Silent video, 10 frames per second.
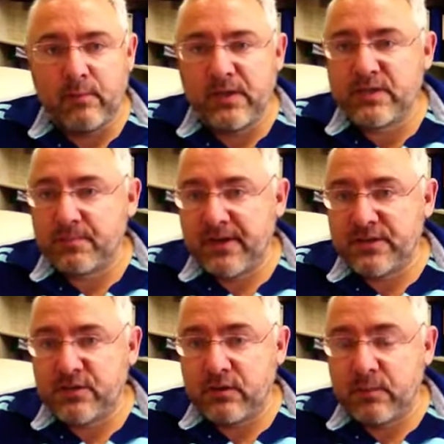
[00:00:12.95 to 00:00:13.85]
the
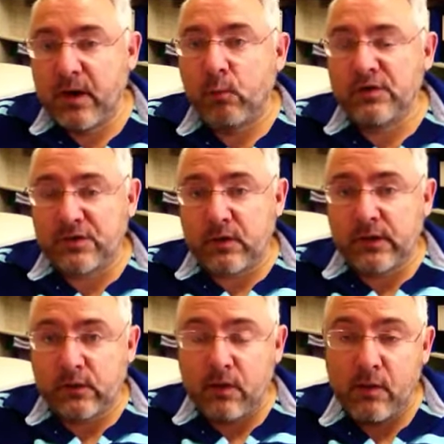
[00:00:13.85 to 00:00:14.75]
mid-semester and about what's
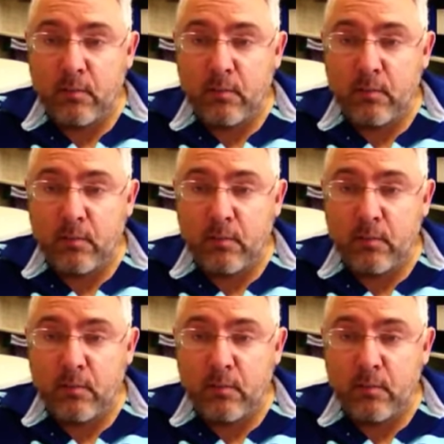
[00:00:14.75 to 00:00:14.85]
going on at the